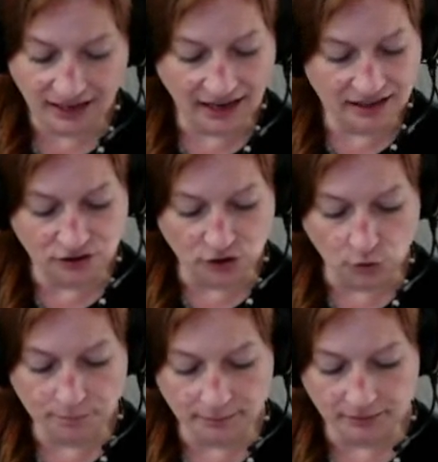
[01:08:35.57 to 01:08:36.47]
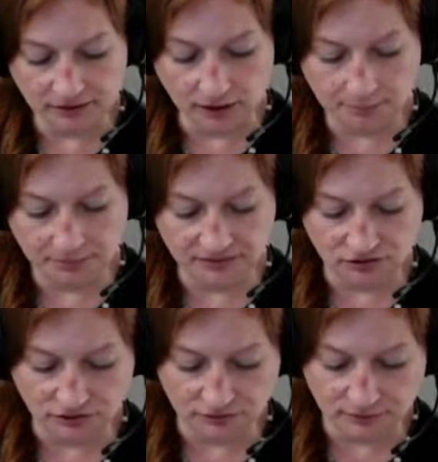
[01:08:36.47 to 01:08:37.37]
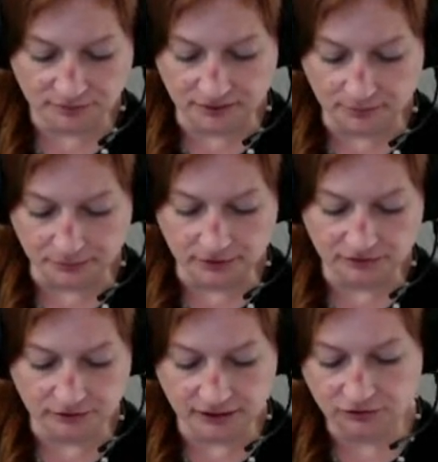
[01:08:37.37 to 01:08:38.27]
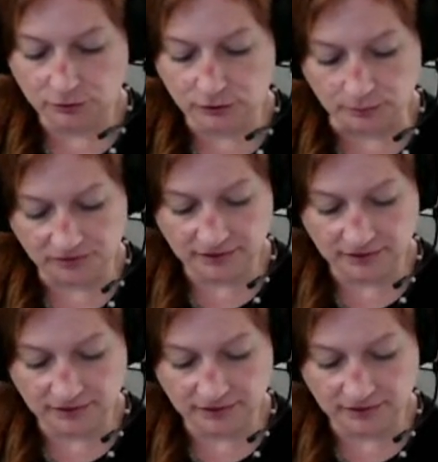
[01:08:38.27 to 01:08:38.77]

and no public opposition from civil liberties groups.